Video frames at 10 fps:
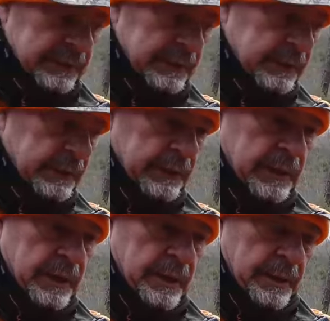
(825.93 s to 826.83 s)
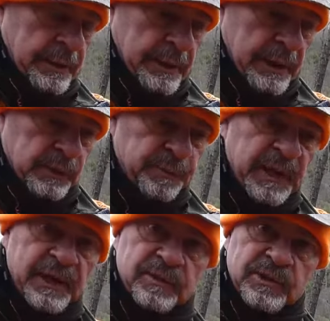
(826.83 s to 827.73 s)
the
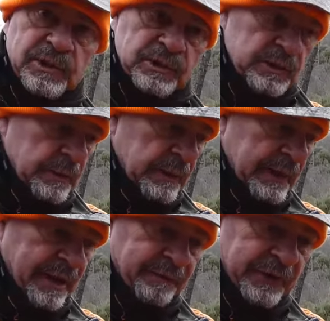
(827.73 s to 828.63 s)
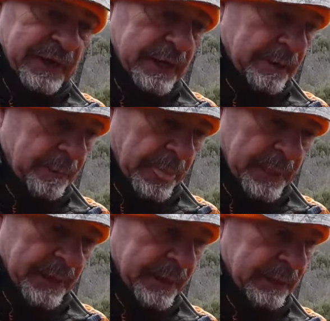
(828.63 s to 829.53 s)
experiences in Africa
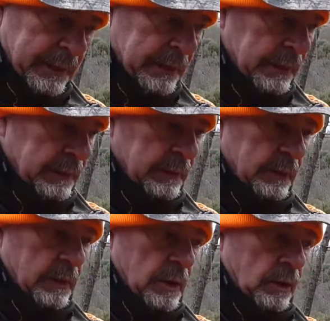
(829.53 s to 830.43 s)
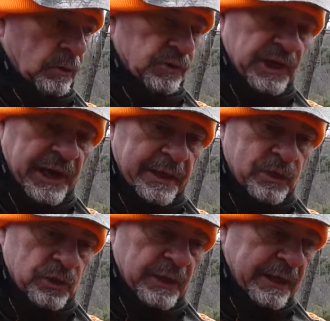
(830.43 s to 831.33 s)
and uh, on
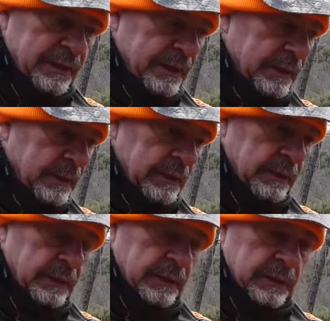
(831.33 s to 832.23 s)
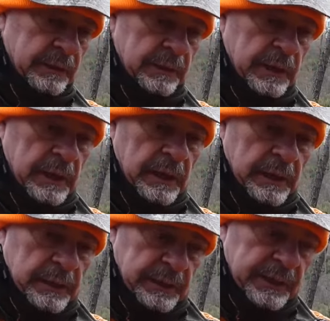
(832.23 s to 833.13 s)
selection hunting here
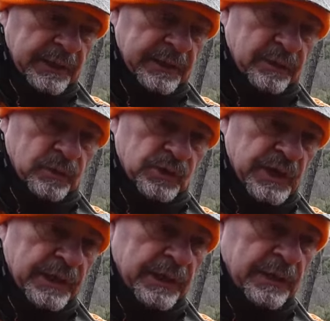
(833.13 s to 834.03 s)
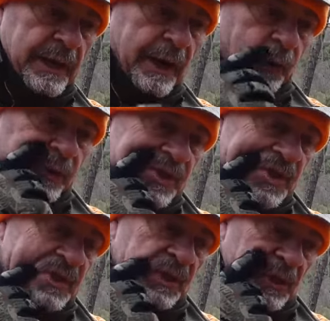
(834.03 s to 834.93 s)
in, in Tuscany, now is
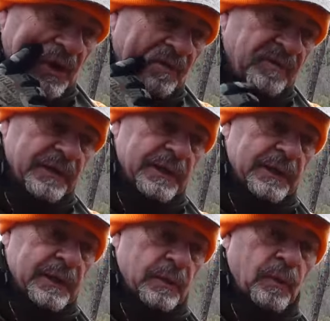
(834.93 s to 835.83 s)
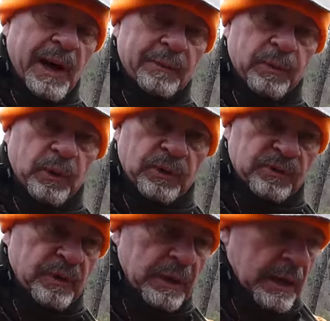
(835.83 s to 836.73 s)
the turn of uh, wild boar
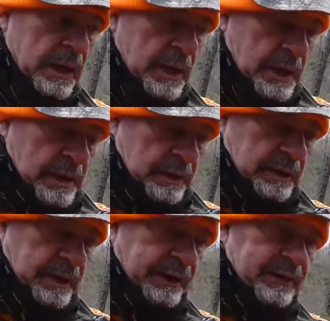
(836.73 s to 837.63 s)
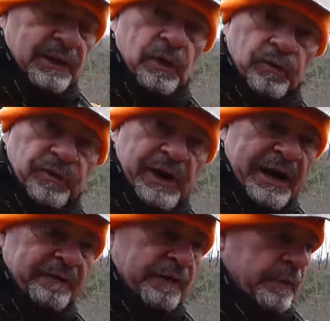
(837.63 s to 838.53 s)
hunting on
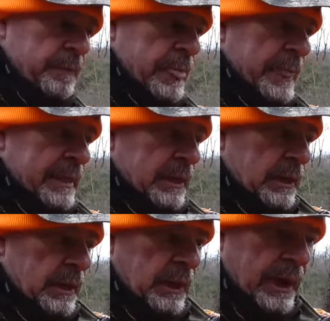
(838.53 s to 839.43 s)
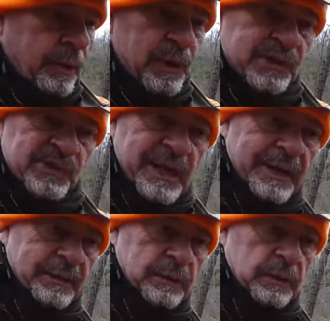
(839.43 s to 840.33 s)
drive I will
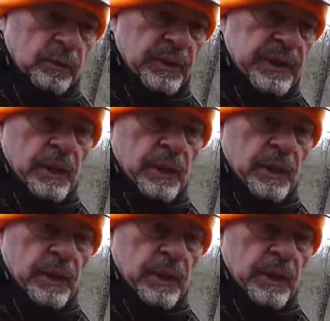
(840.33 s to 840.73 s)
start uh, with